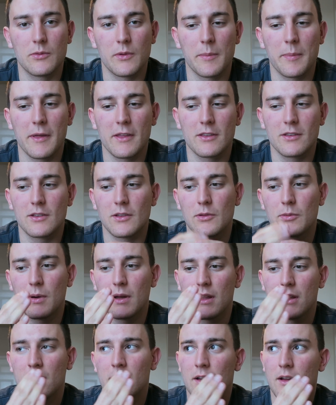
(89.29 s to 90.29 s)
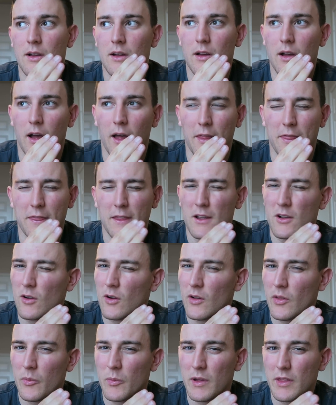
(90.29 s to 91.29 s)
We basically went, I think,
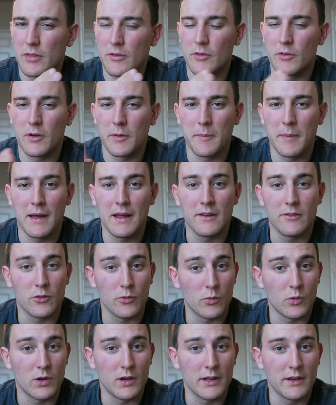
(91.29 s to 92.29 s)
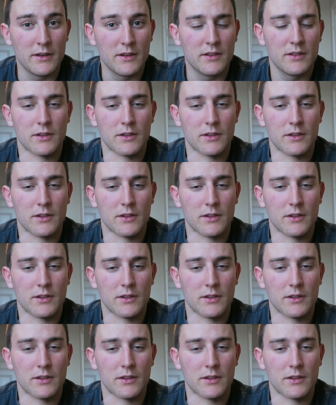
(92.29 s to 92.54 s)
all the way through combatives 1.